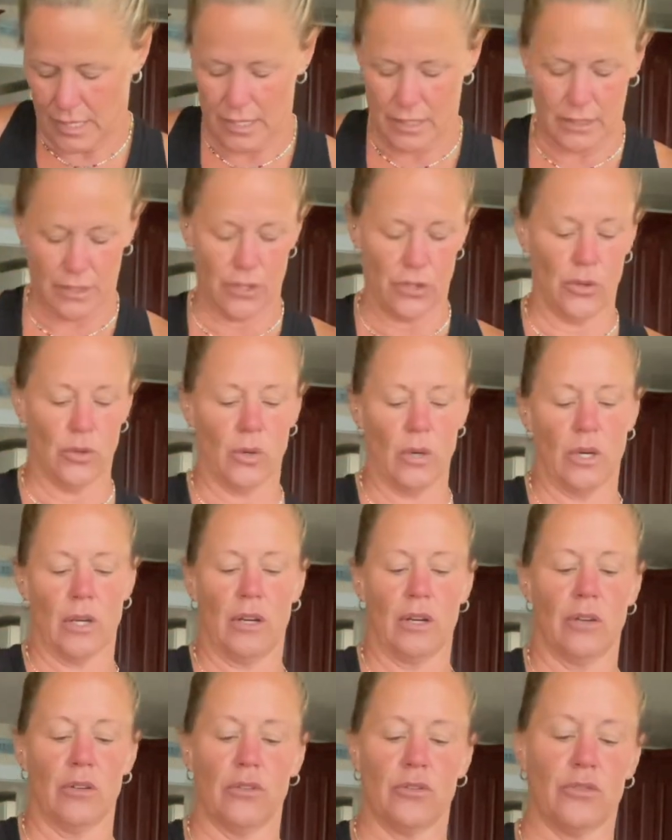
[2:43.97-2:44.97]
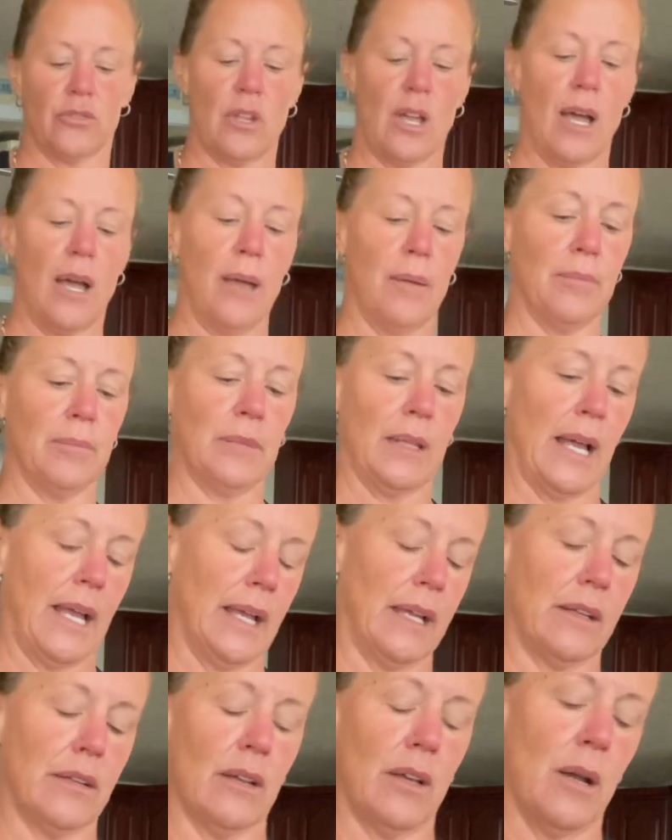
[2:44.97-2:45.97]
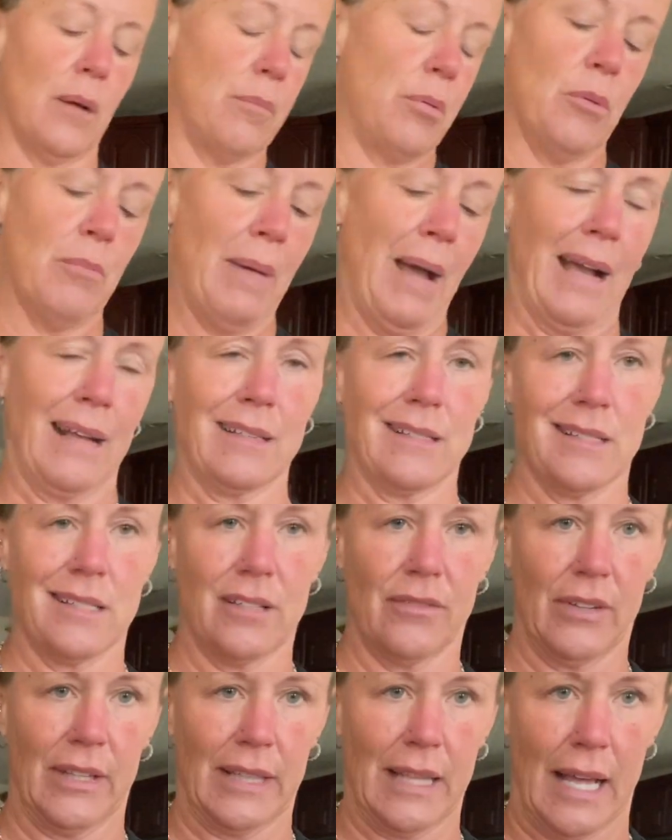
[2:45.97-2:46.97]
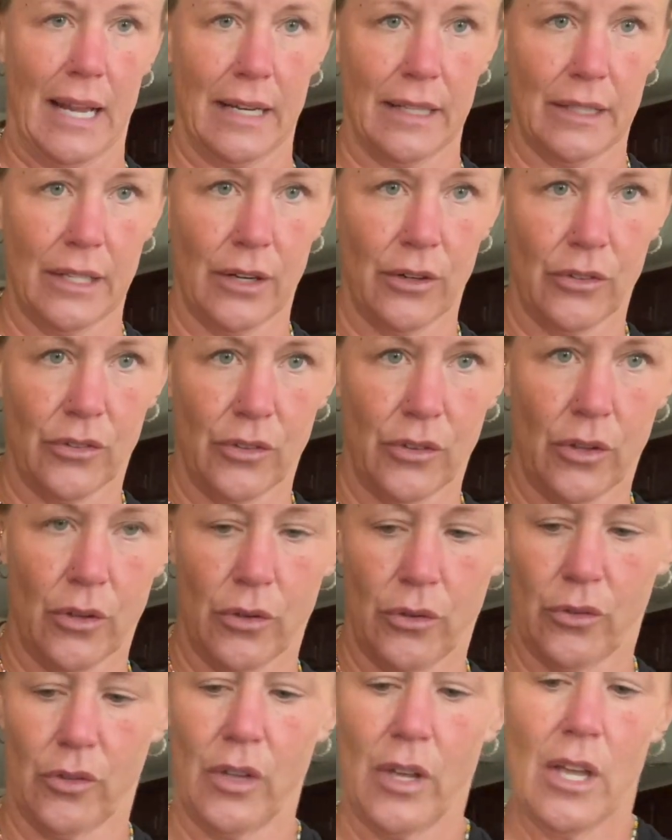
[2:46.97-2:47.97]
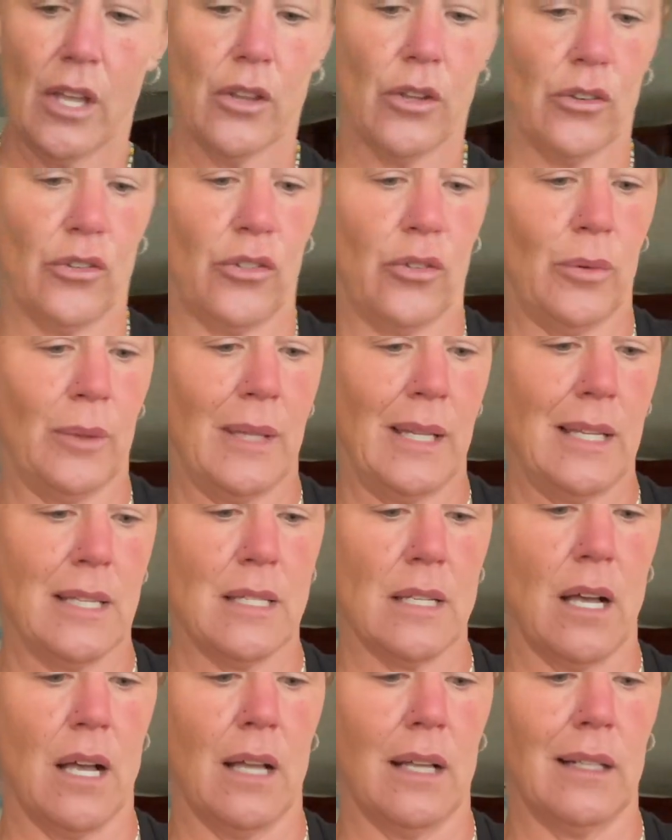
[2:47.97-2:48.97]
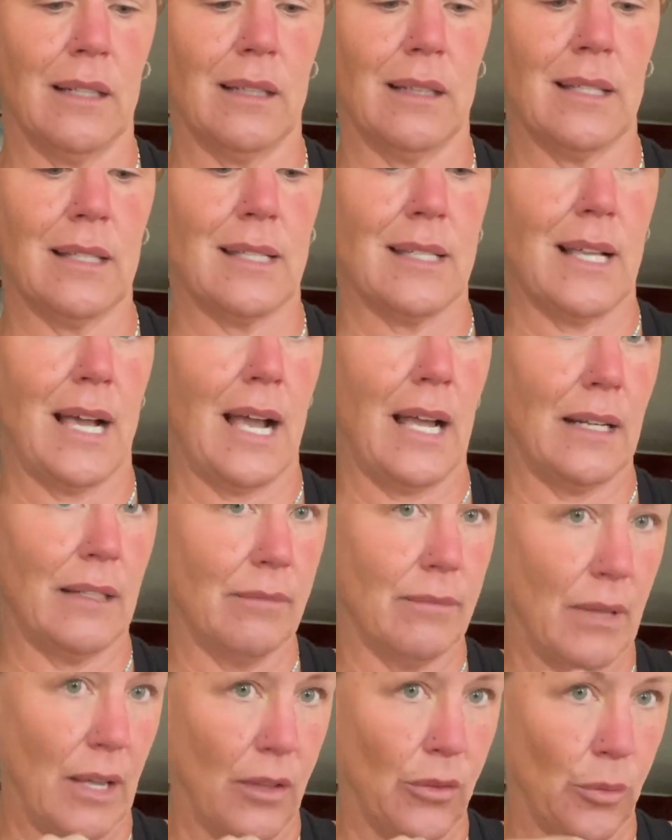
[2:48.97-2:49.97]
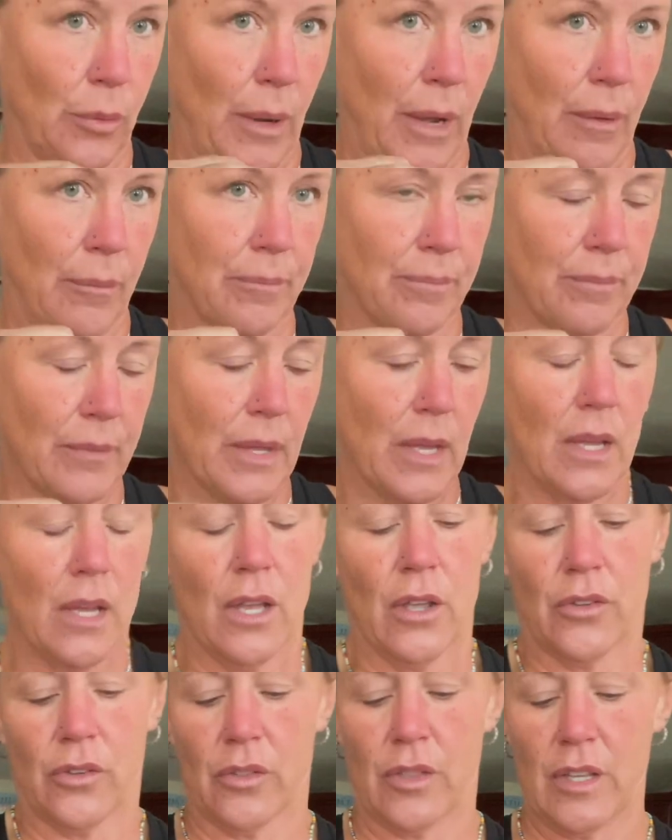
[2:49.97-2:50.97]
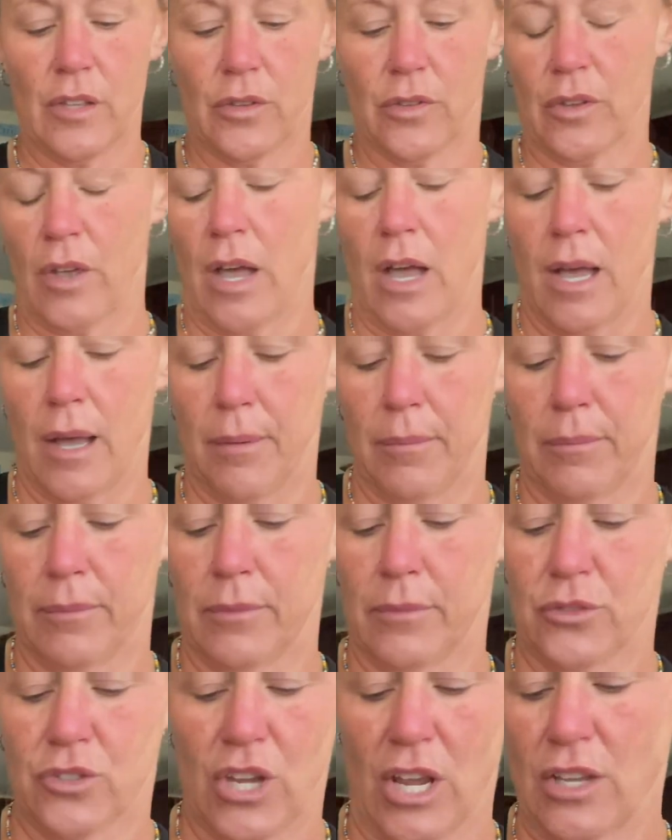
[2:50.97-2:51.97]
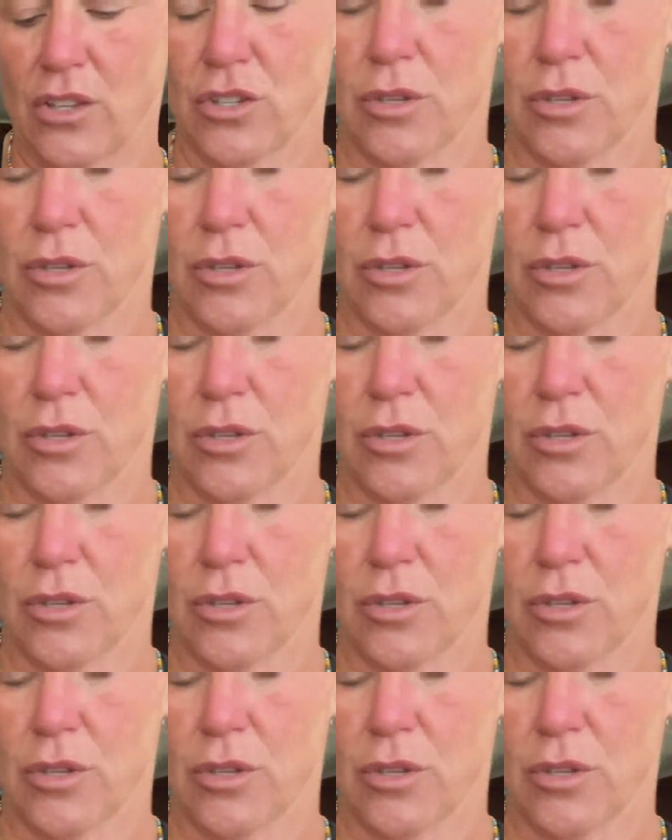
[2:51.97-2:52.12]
your poop bags and stuff like that in there. So there's 2 of these on the side as well. So these changed